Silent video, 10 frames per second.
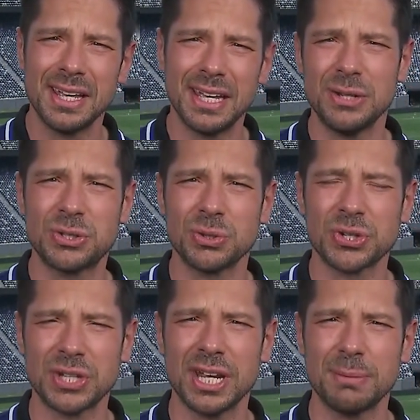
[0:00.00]
into the
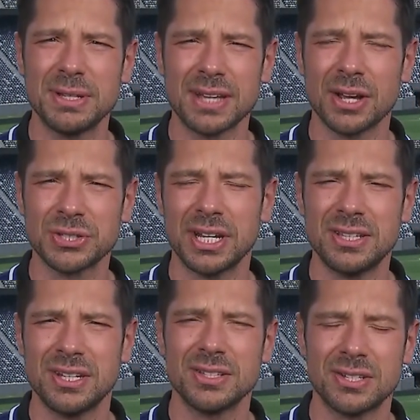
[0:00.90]
stadium in Dallas at
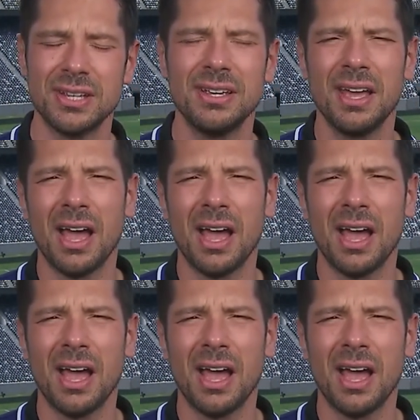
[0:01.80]
AT&T.